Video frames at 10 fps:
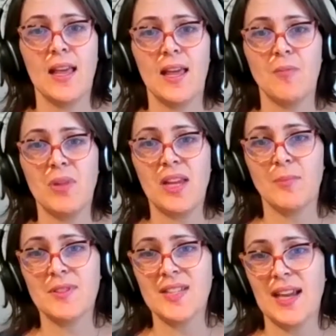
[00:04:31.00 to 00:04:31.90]
and being
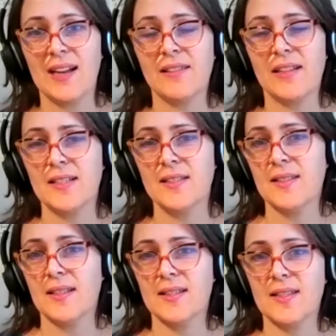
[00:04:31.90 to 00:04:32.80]
able to
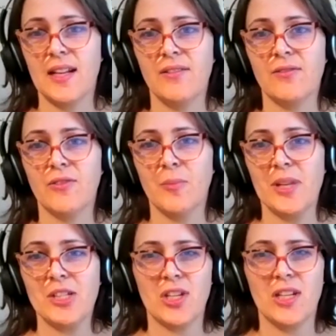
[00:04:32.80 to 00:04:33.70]
analyze a set of
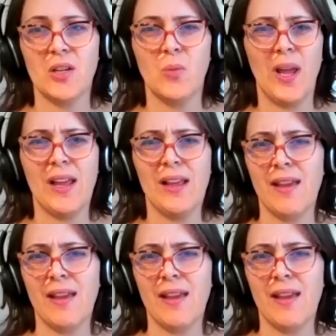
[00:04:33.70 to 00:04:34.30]
information in a way